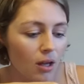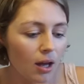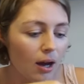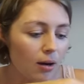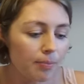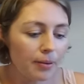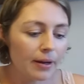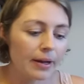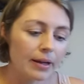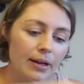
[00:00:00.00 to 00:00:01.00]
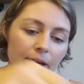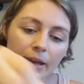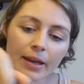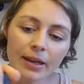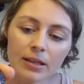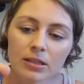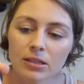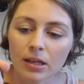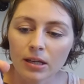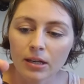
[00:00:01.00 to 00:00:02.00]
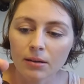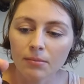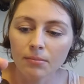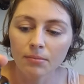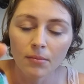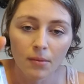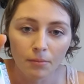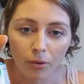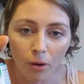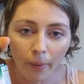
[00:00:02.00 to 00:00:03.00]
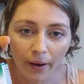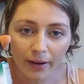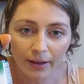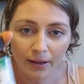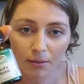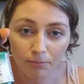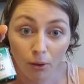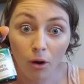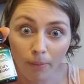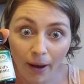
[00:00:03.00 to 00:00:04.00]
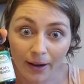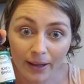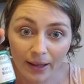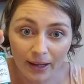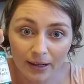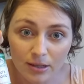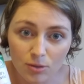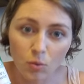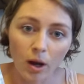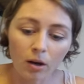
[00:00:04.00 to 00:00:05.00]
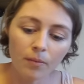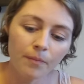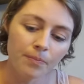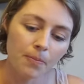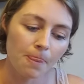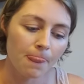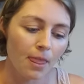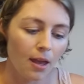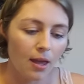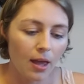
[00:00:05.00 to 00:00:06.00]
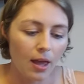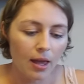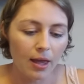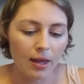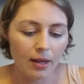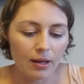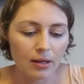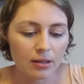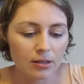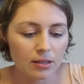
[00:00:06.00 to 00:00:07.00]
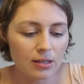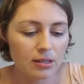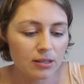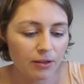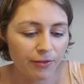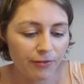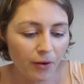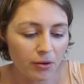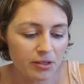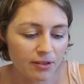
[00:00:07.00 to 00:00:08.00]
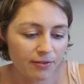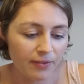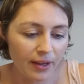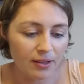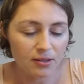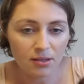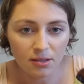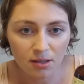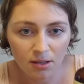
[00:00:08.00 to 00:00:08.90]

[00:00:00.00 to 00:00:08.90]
I'll put a kid's um, probiotic, probiotic in it as well. And this is a first offense.